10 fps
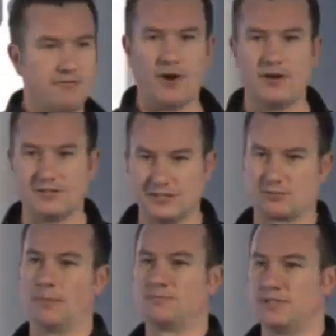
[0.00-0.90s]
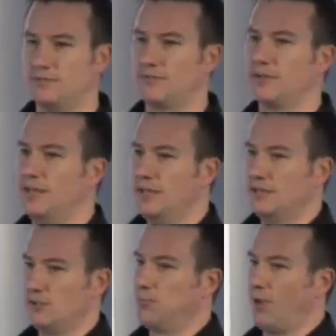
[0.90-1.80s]
very disruptive
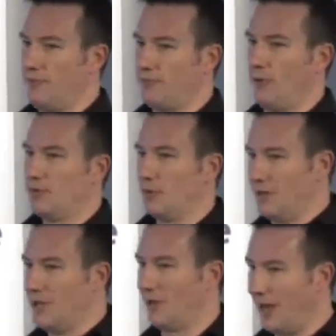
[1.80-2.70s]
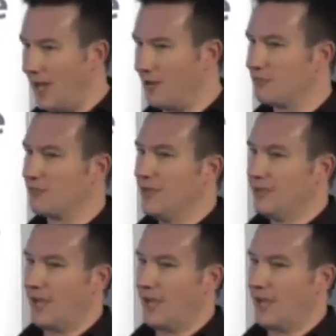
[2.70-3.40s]
to a platform that we know and love,